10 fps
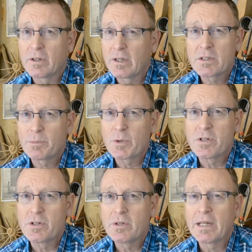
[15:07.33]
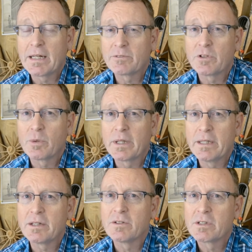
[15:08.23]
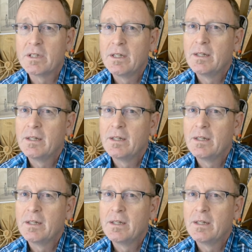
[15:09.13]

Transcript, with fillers: You're not supposed to do that after 20 years.